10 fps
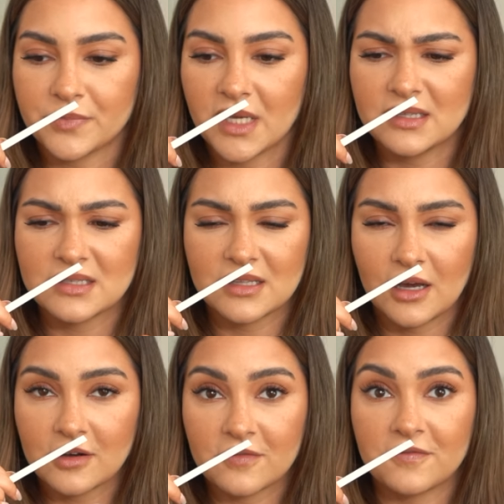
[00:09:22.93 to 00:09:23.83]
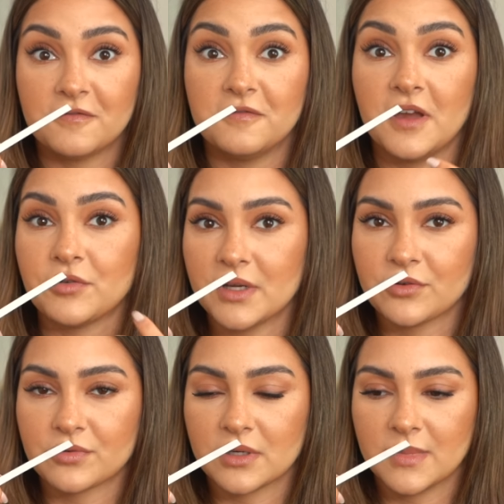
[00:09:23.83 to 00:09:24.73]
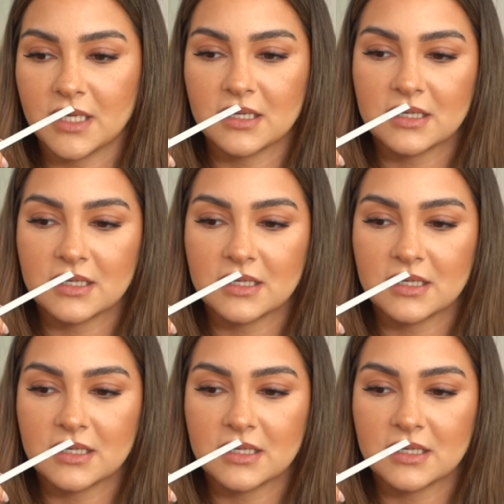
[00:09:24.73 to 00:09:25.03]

It's not very creamy.